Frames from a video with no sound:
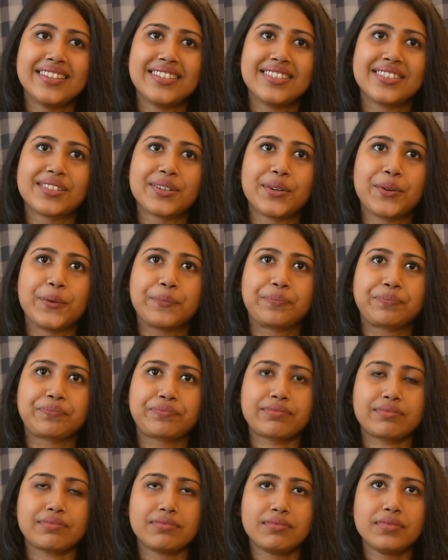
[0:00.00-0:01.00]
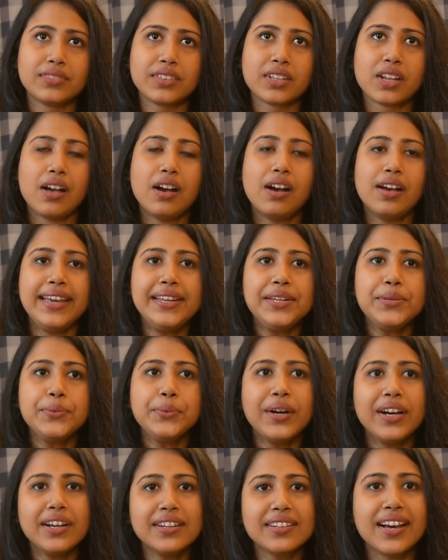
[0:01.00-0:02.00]
So,
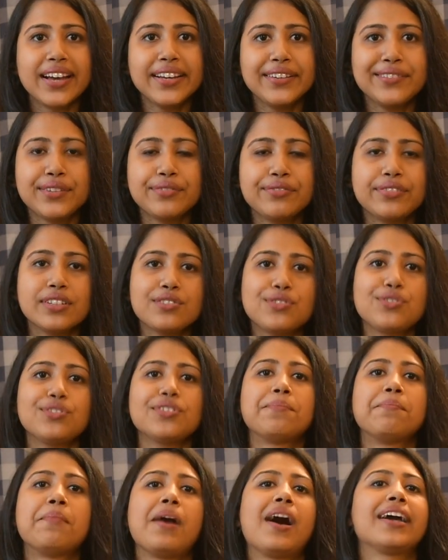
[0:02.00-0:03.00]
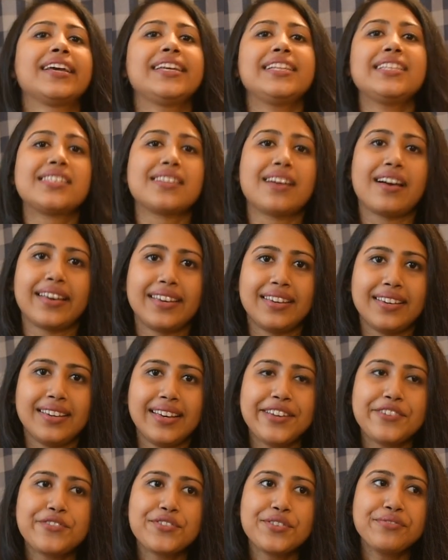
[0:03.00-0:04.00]
inward eye refers to the mind's eye.
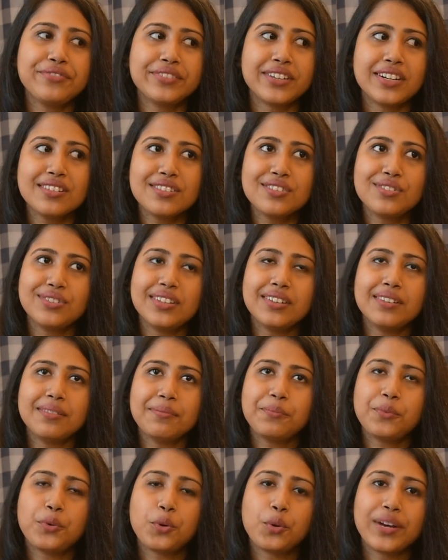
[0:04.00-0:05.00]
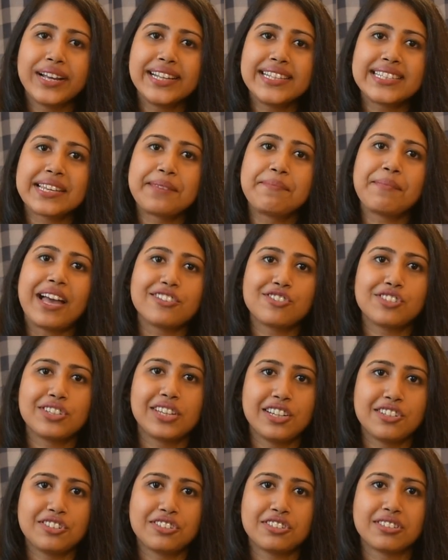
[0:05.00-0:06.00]
It refers to the poet's
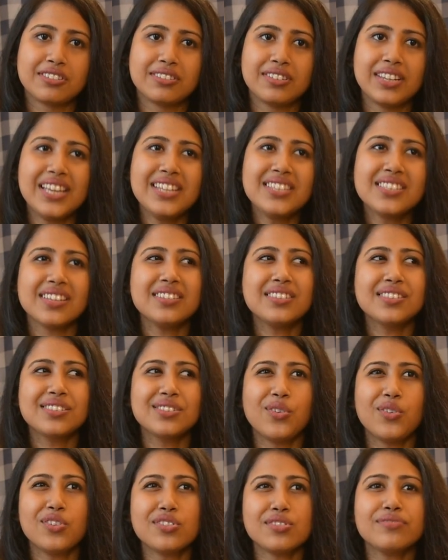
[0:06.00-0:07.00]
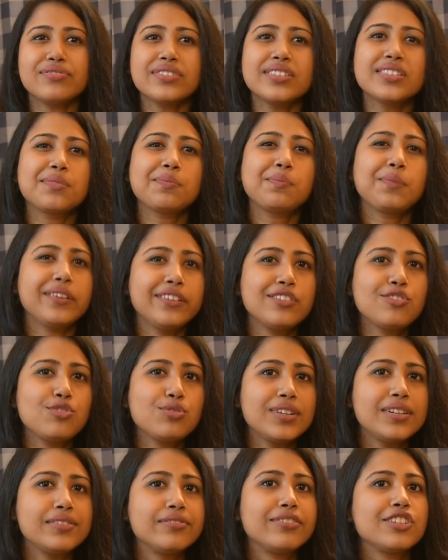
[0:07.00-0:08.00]
imagination. It's a sort of a
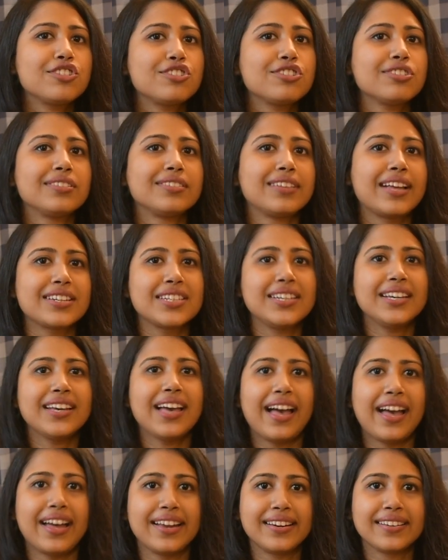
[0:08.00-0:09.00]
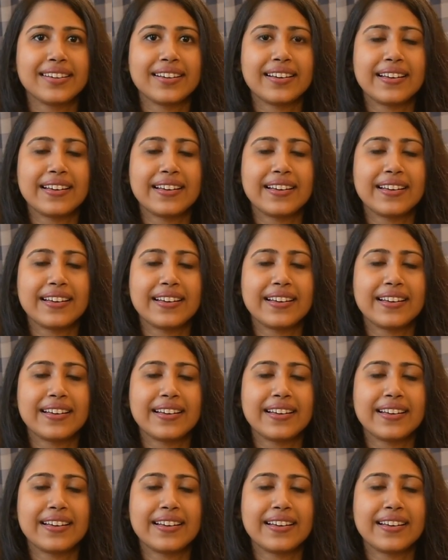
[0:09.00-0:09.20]
spiritual vision that he had.